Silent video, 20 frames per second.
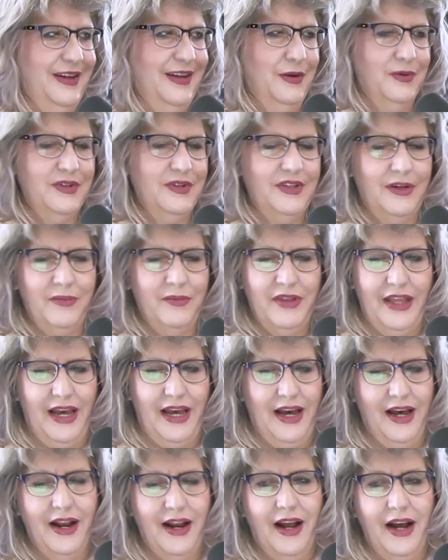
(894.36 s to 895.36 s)
There was some of
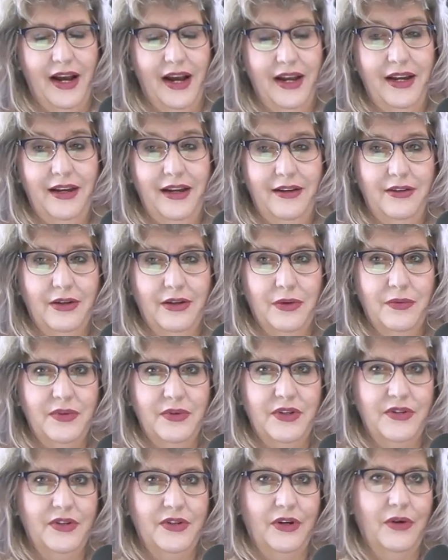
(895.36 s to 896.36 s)
that. I don't
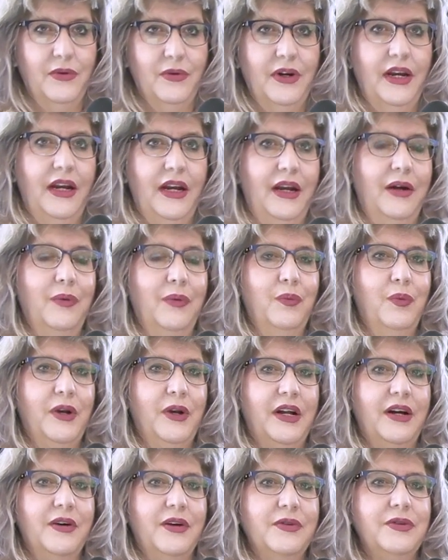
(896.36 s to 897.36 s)
disagree.
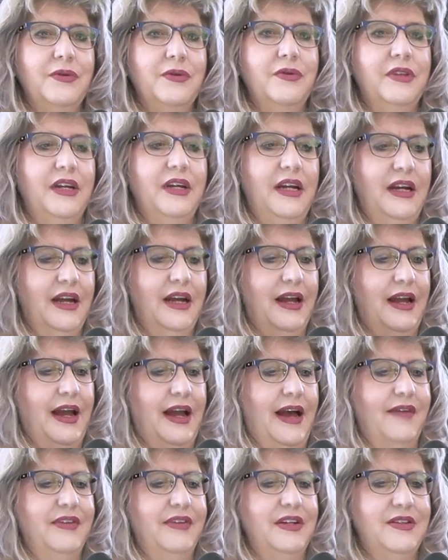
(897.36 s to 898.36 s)
But I also think,
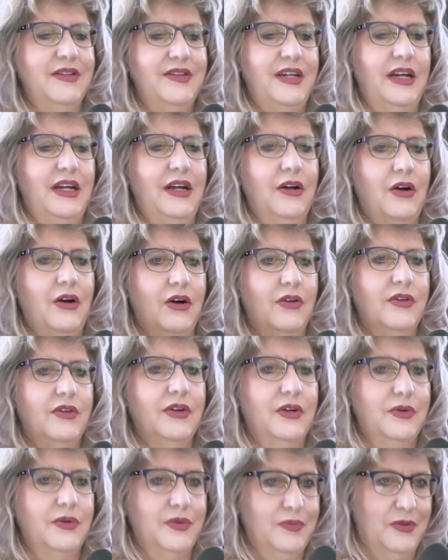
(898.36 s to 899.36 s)
having seen all the
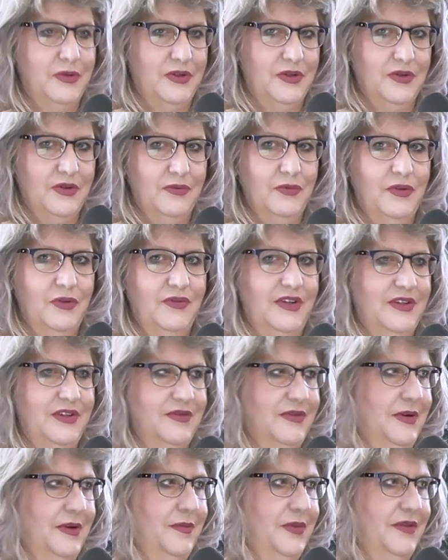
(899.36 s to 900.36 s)
Ghostbuster movies
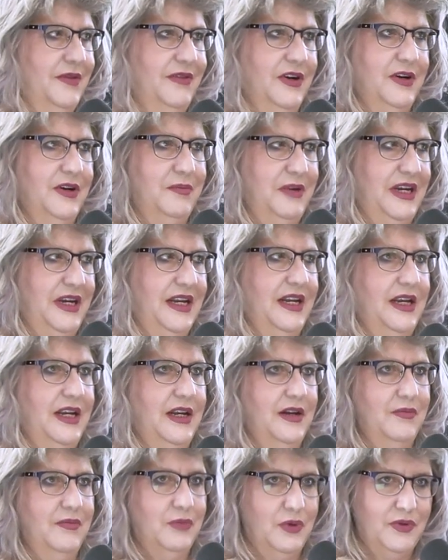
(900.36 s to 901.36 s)
from the very
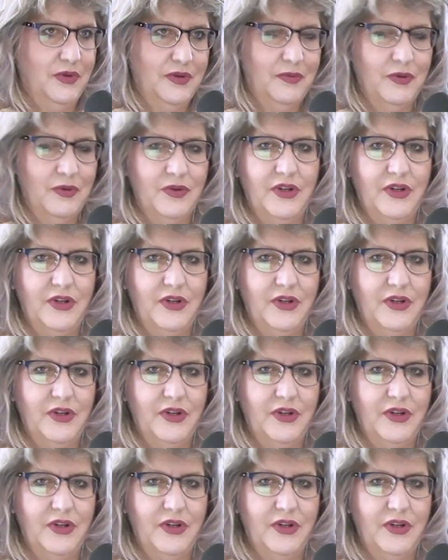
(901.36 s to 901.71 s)
beginning and multiple